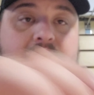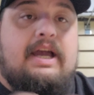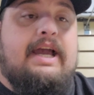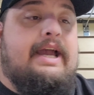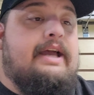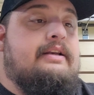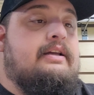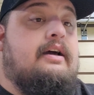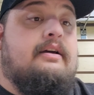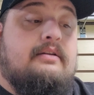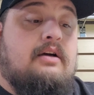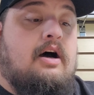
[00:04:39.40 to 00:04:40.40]
and
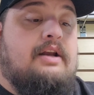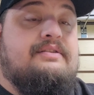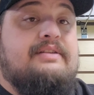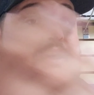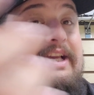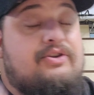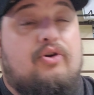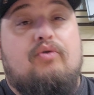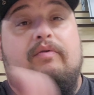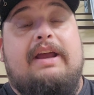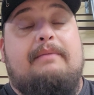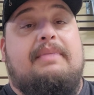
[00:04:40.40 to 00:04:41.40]
honestly, it's a
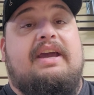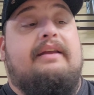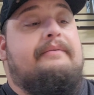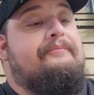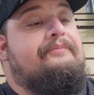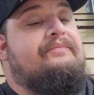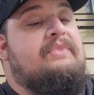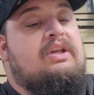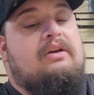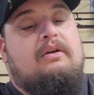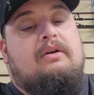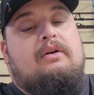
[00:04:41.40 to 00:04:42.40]
great bait.
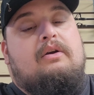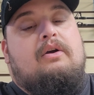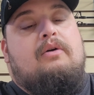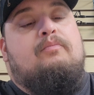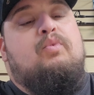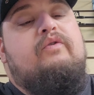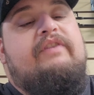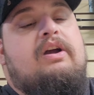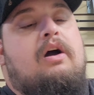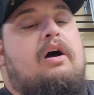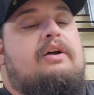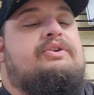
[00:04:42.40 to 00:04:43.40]
Moving
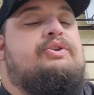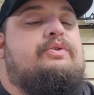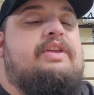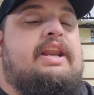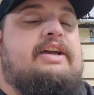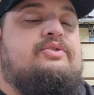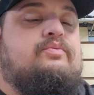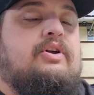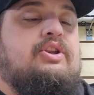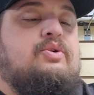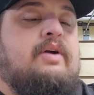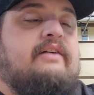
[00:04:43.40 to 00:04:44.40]
on to the next
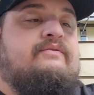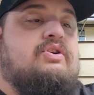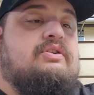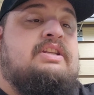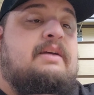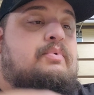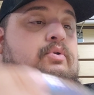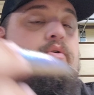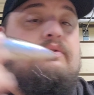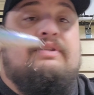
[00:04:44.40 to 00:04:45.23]
one, you have your typical